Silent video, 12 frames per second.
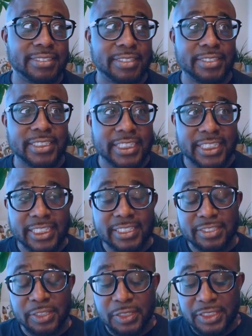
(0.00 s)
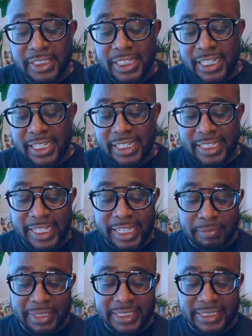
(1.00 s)
searching, and the search
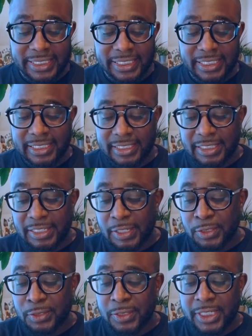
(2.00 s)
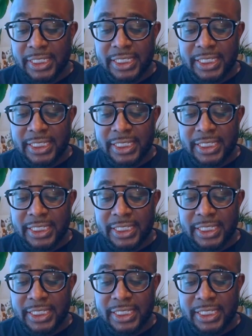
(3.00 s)
led me to you know